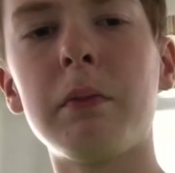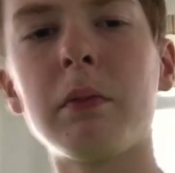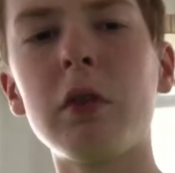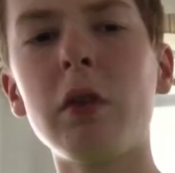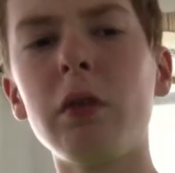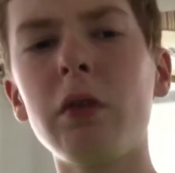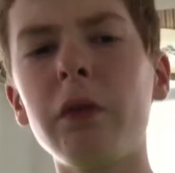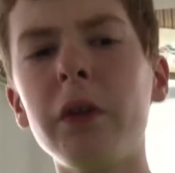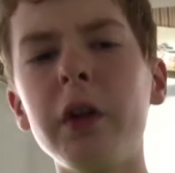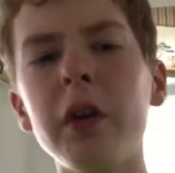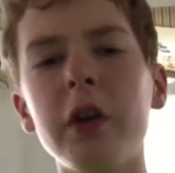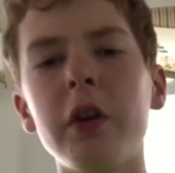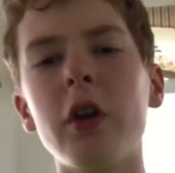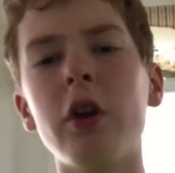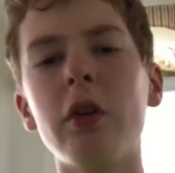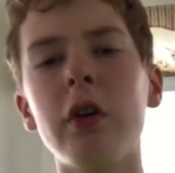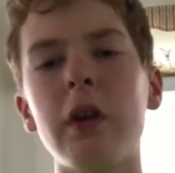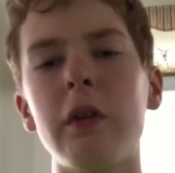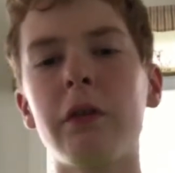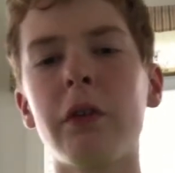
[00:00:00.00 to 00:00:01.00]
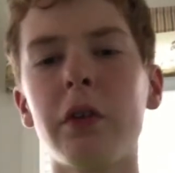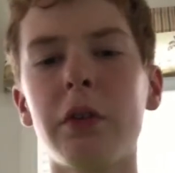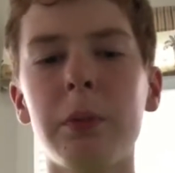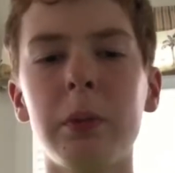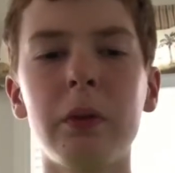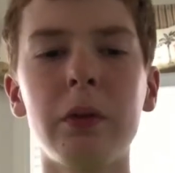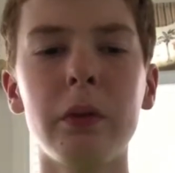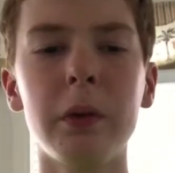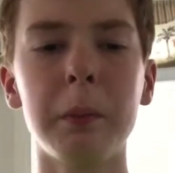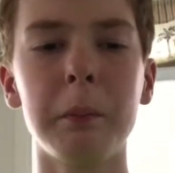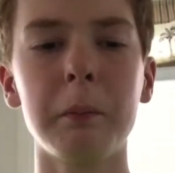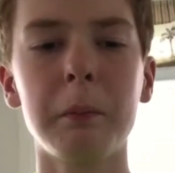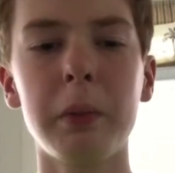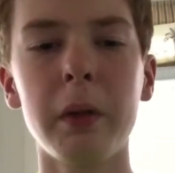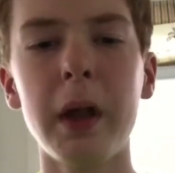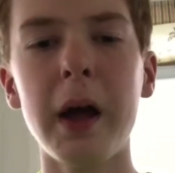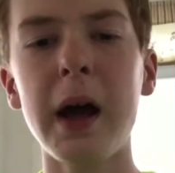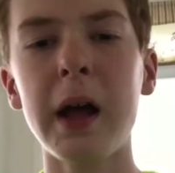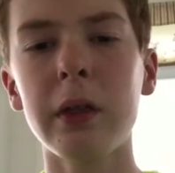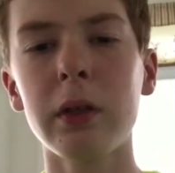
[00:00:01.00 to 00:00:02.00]
There's really no difference between
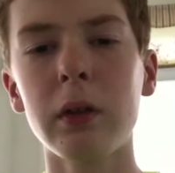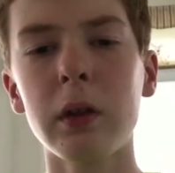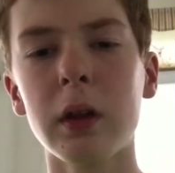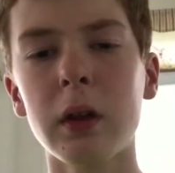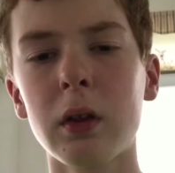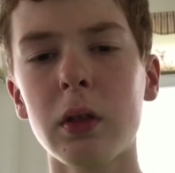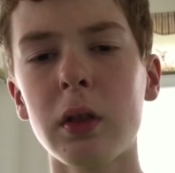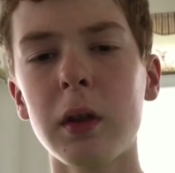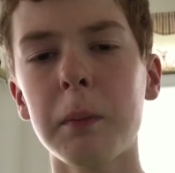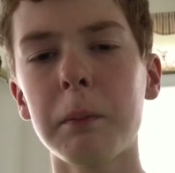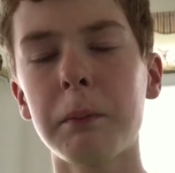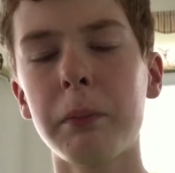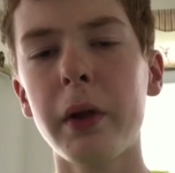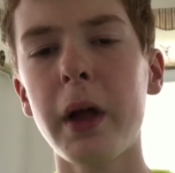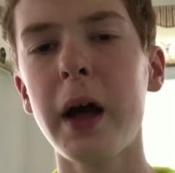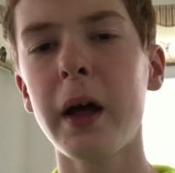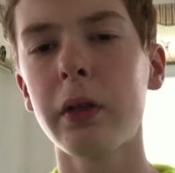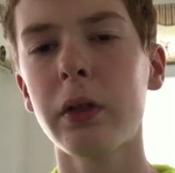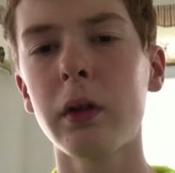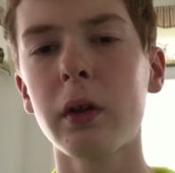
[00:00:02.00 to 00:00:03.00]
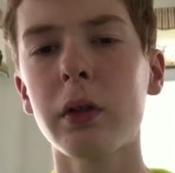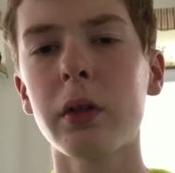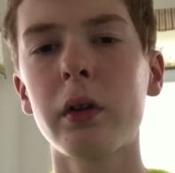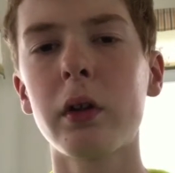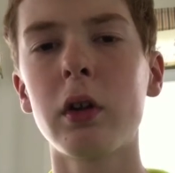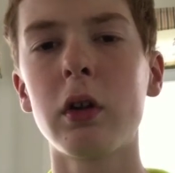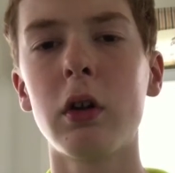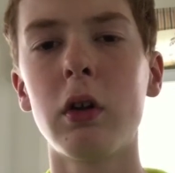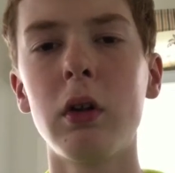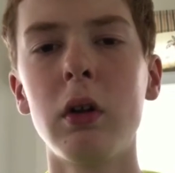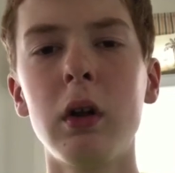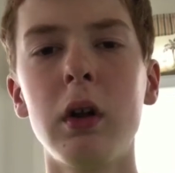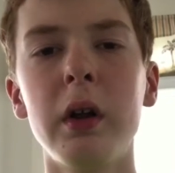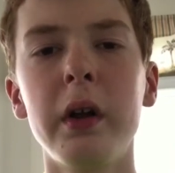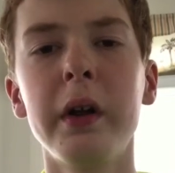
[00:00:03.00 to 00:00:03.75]
plastic, except plastic's a little